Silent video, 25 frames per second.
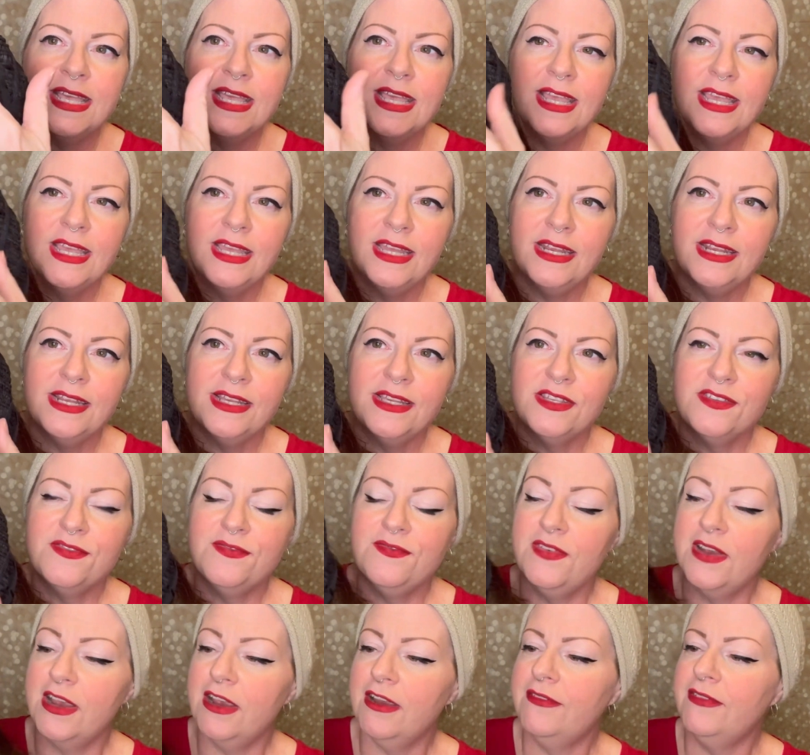It is
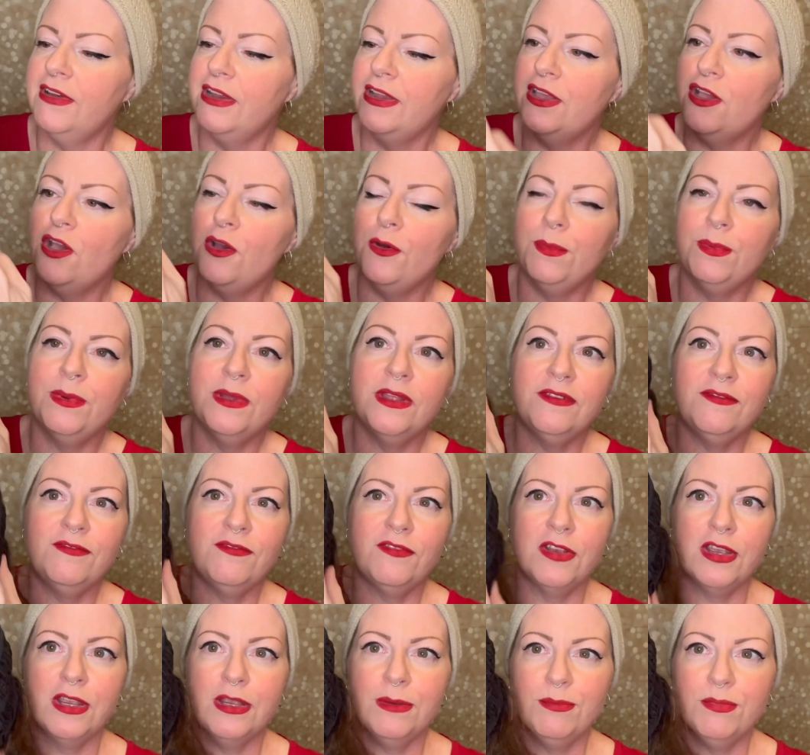very, very open,
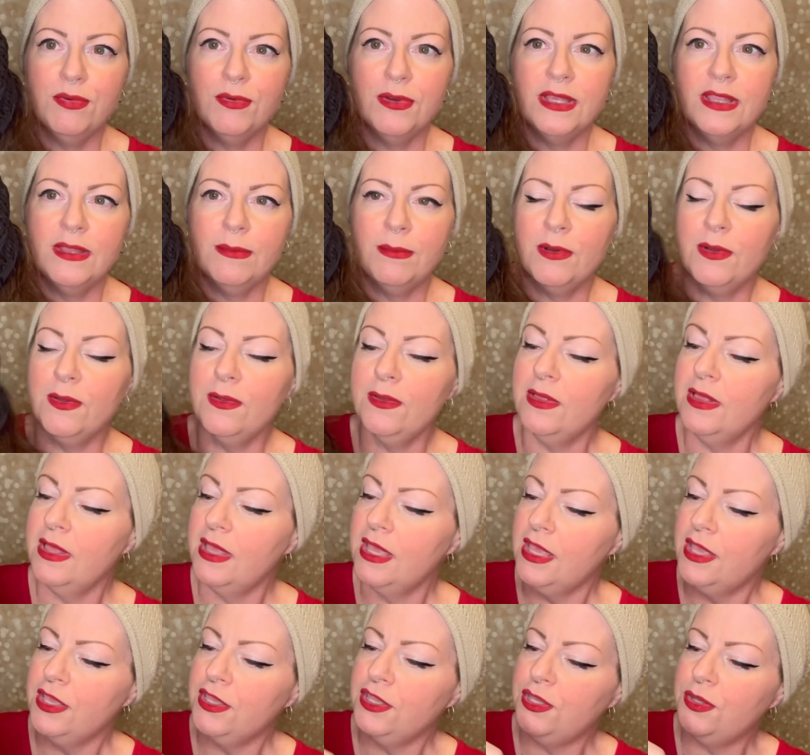very breathable.
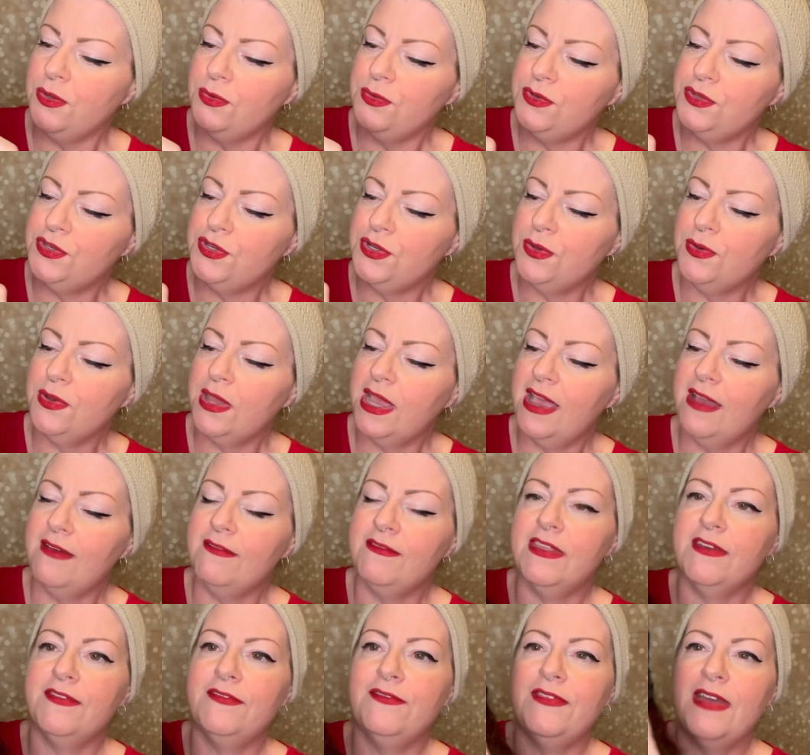You do have
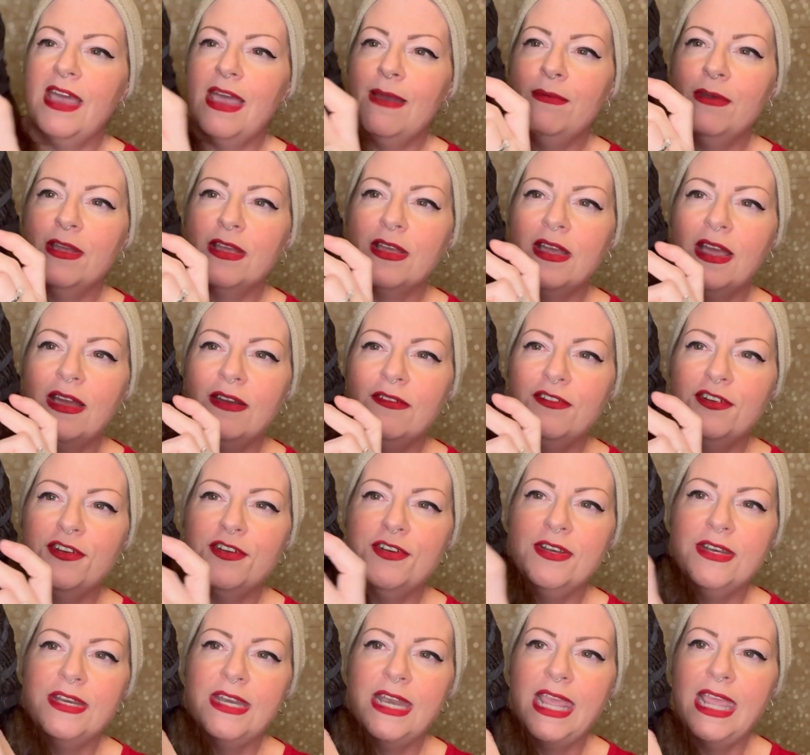the fabric
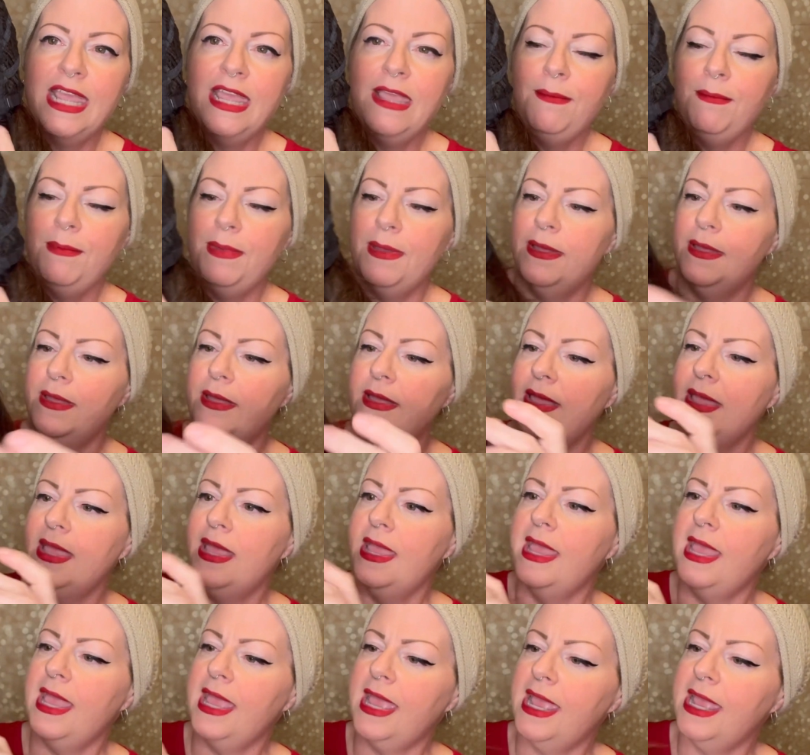covered nape
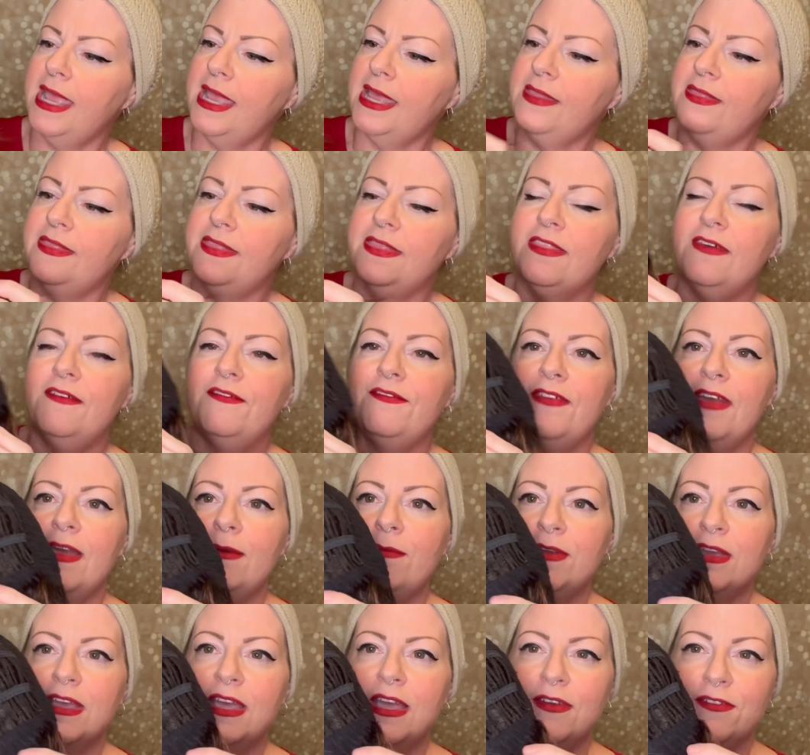and the
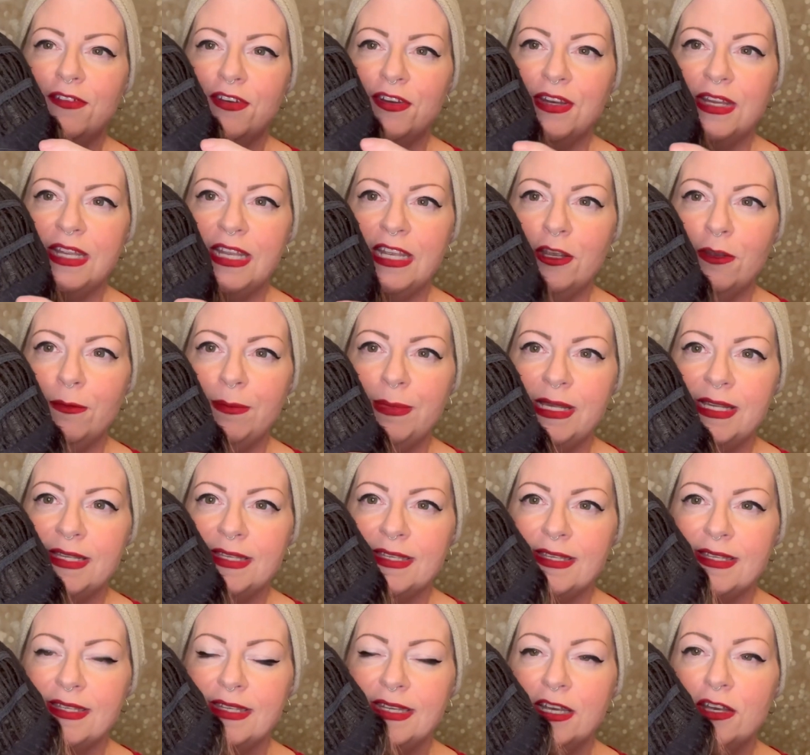fabric covered
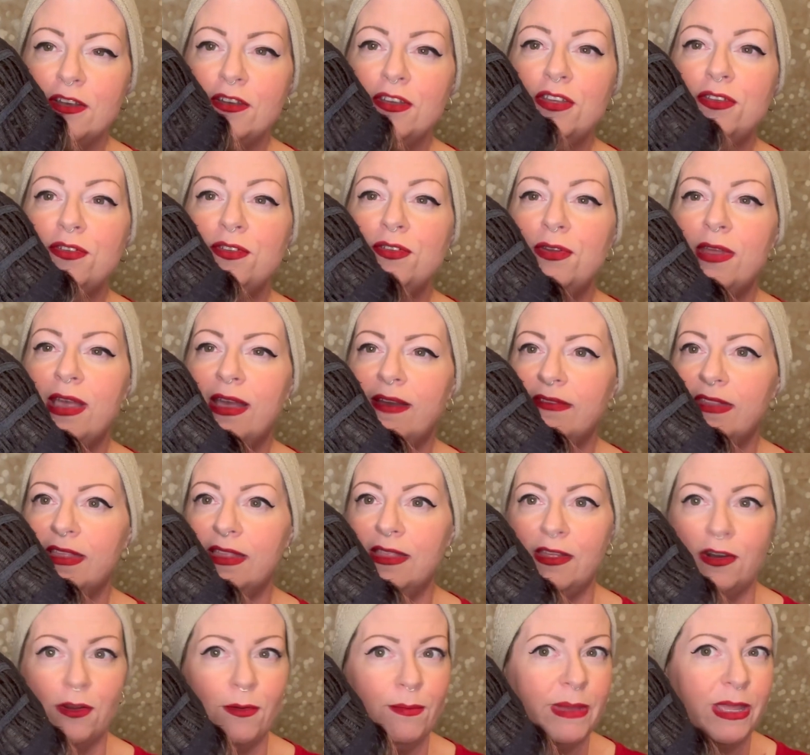earpieces here. You do have the
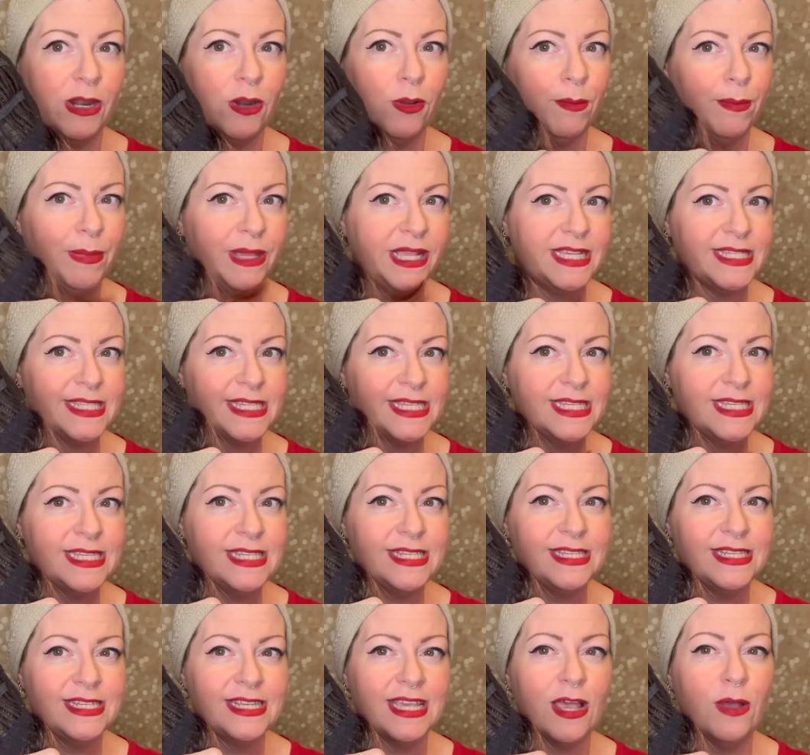little metal
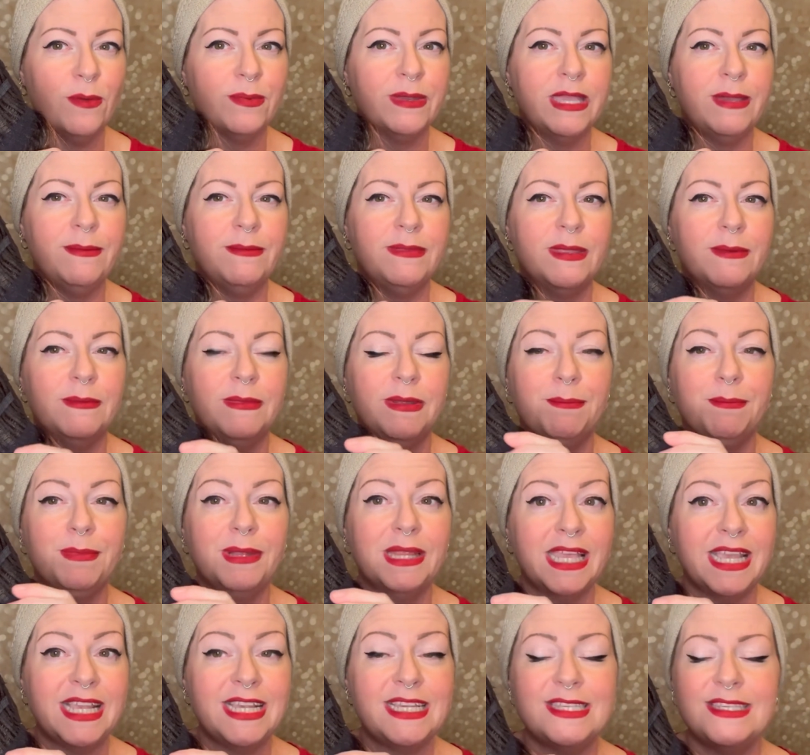pieces to help keep them in
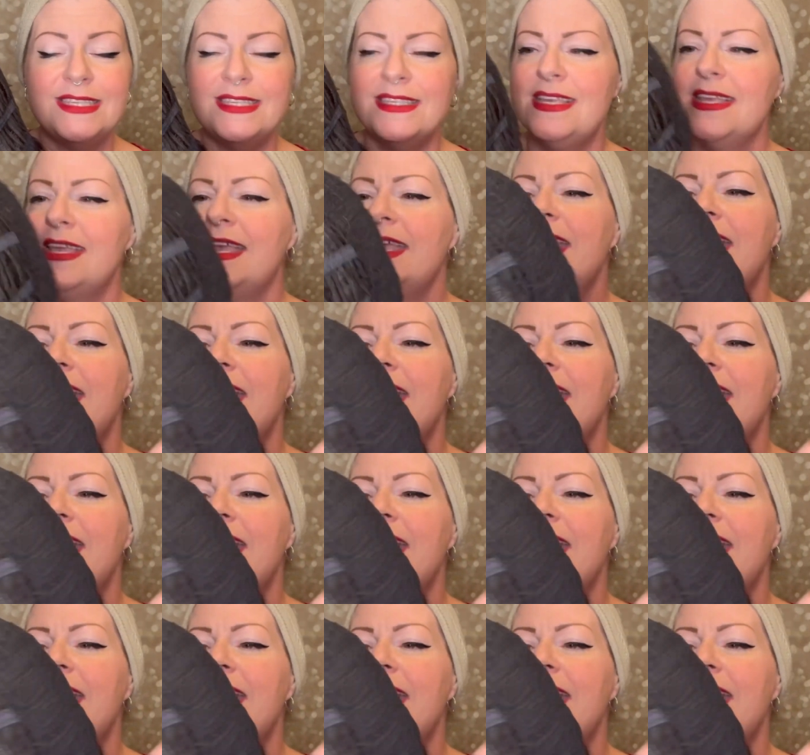place.